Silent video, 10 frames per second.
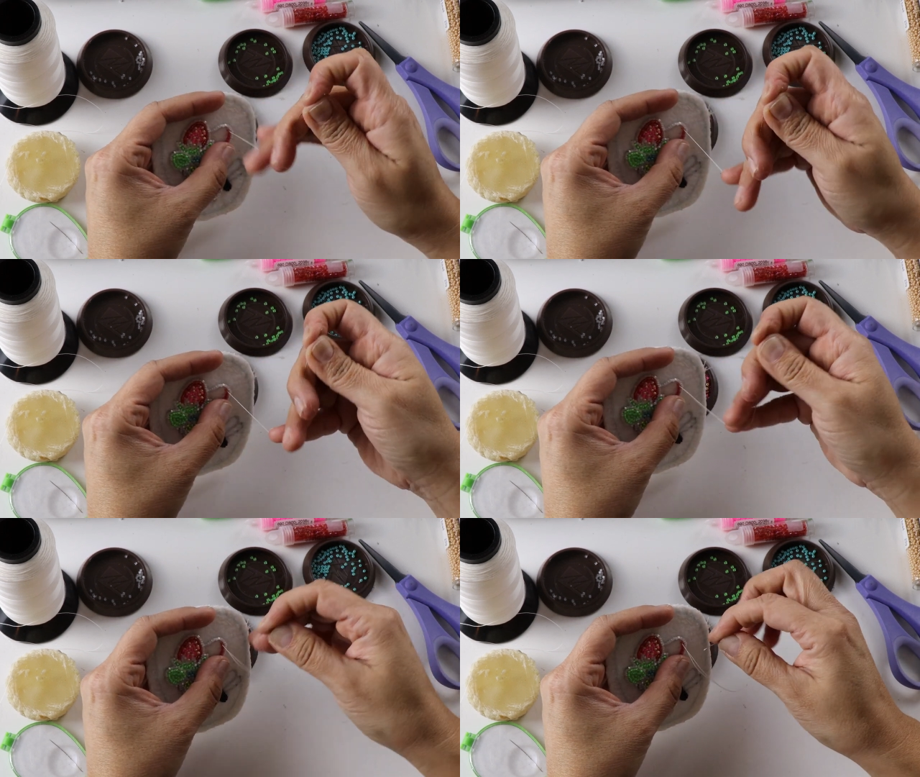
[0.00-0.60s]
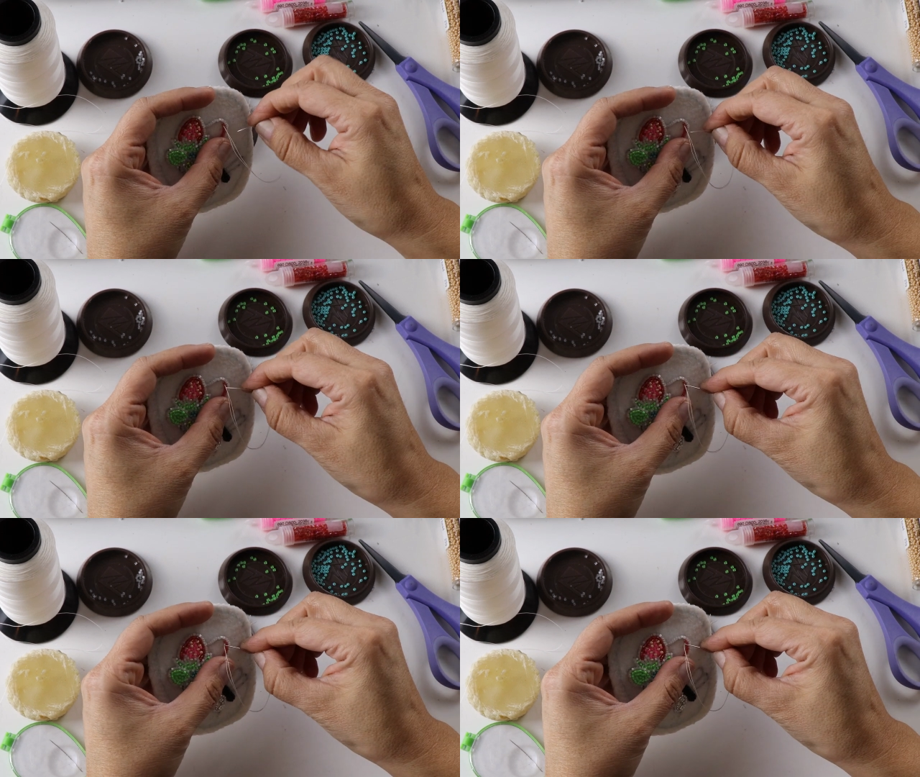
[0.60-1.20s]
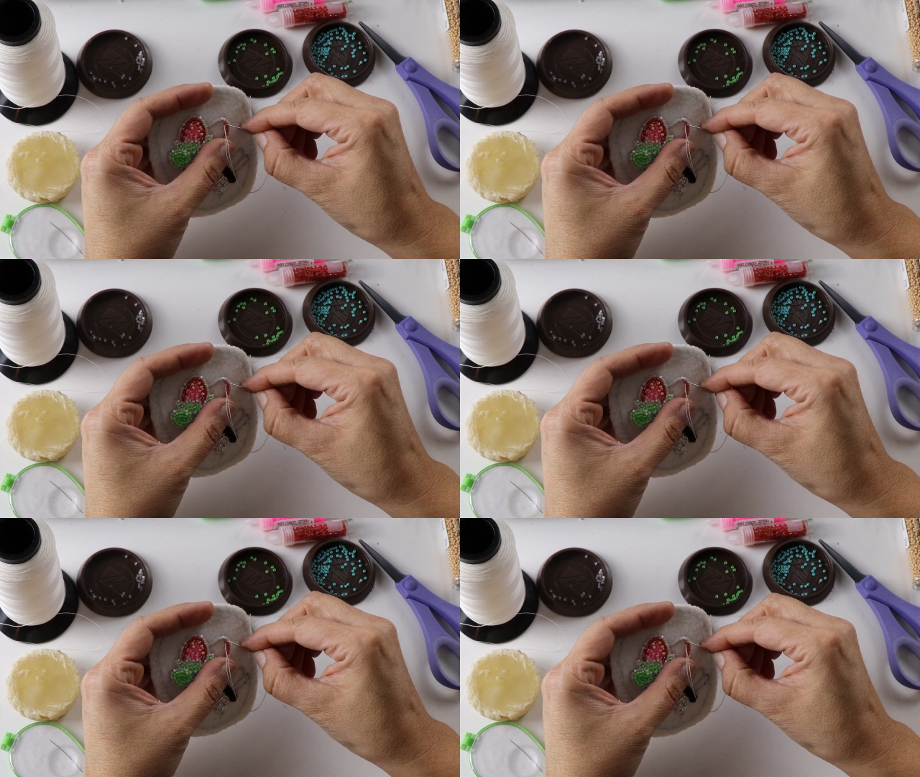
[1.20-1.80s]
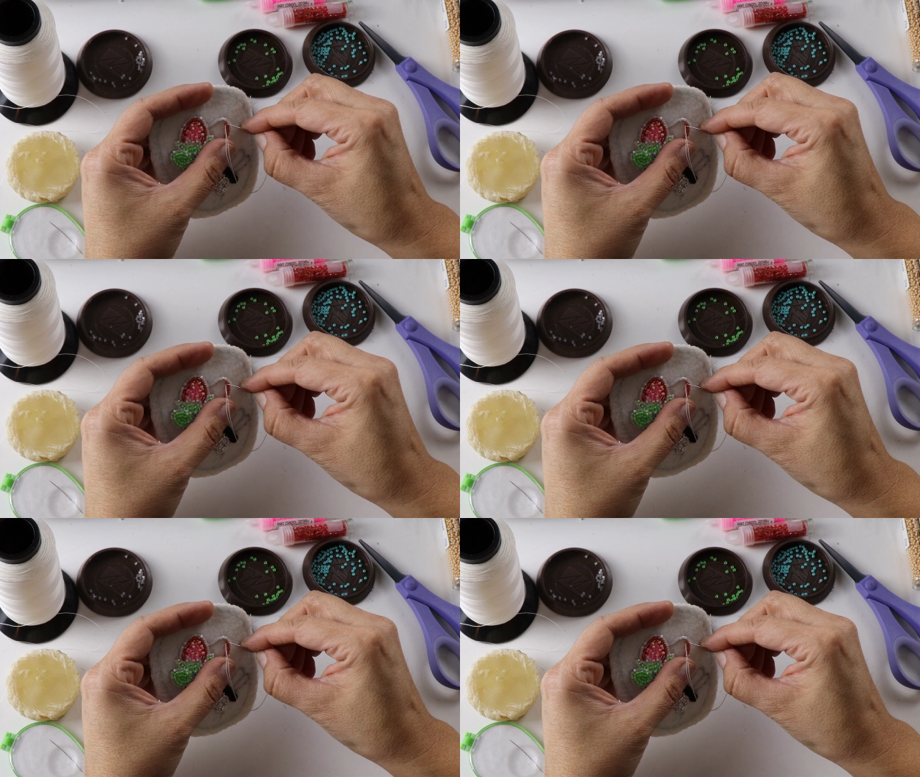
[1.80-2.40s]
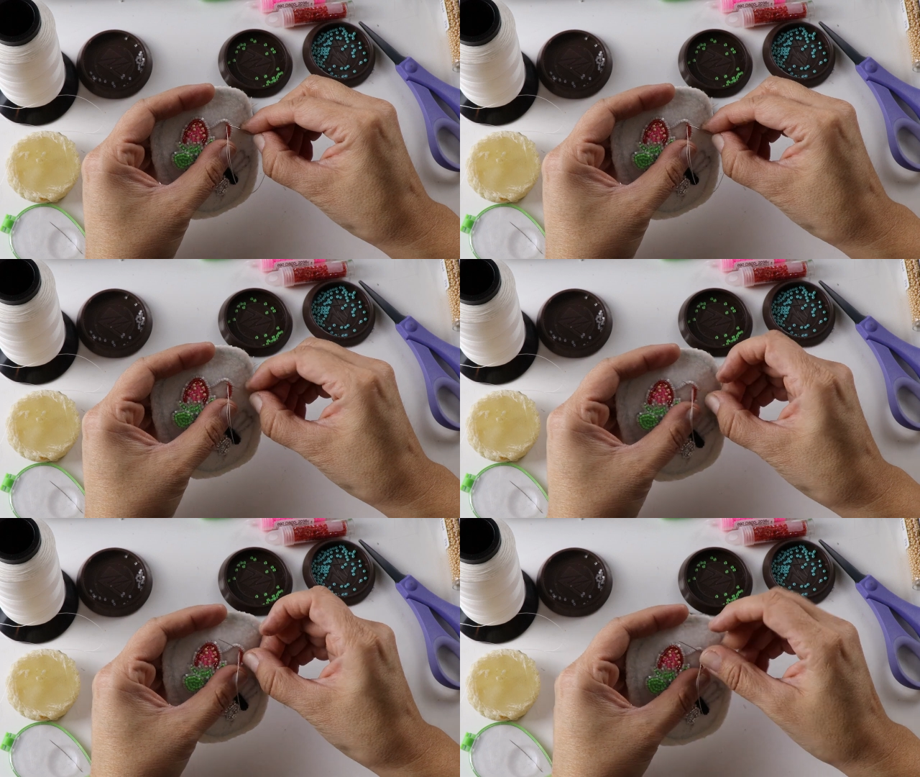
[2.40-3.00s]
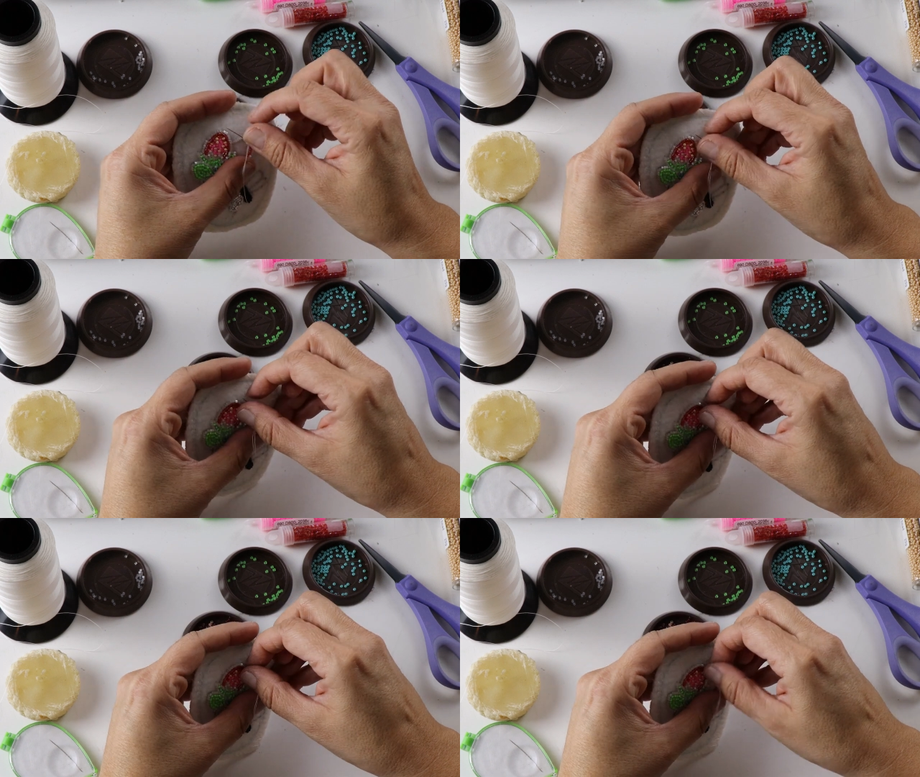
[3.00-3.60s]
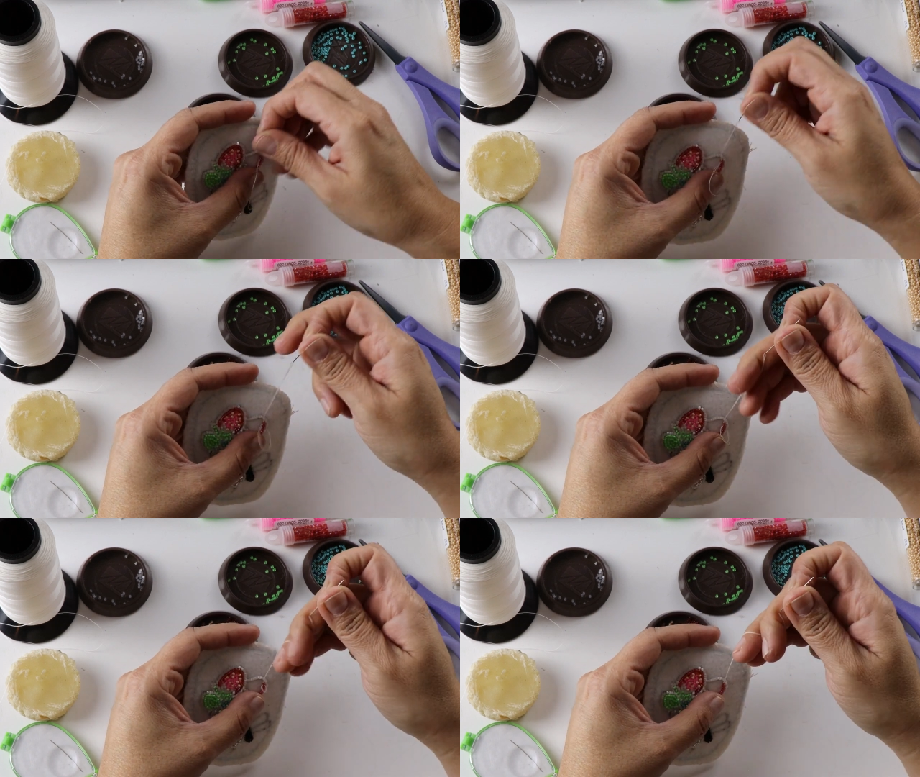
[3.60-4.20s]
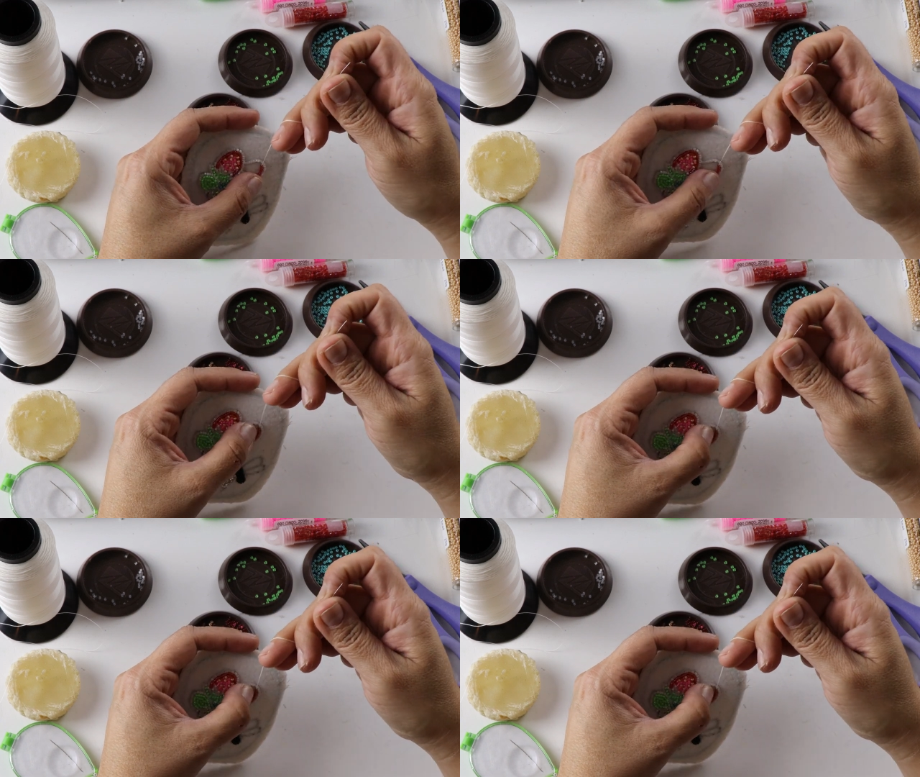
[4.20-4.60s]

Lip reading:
(no speaker visible)